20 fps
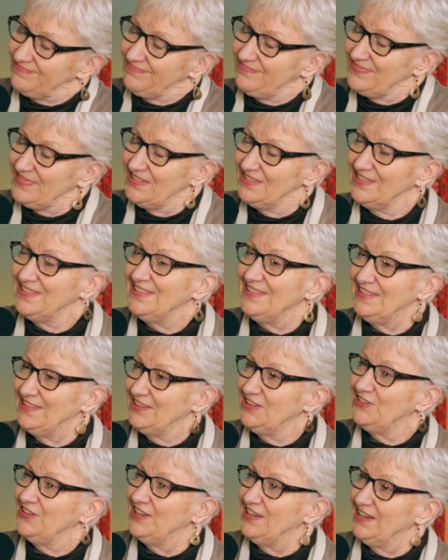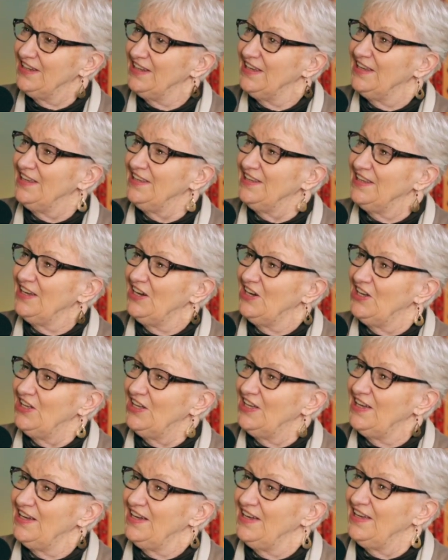Yeah, it's all those. Yeah, these are all
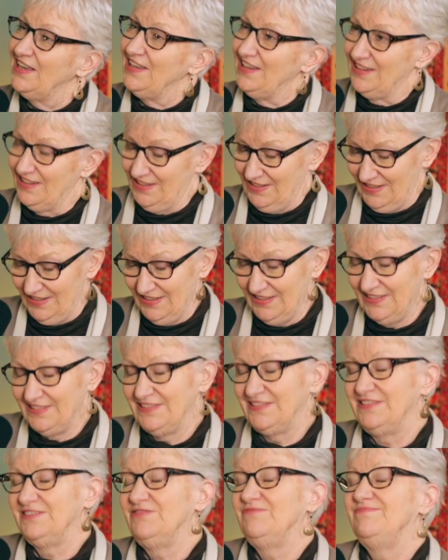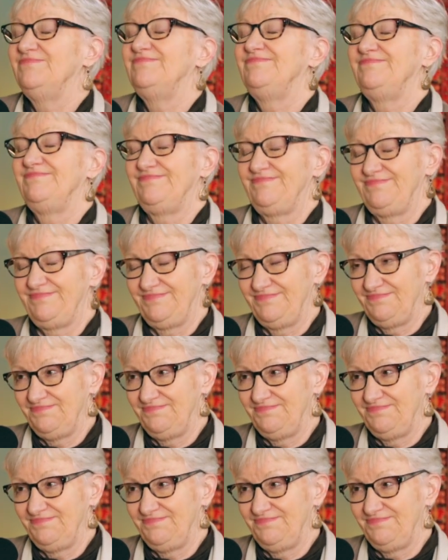the various things that the renewal team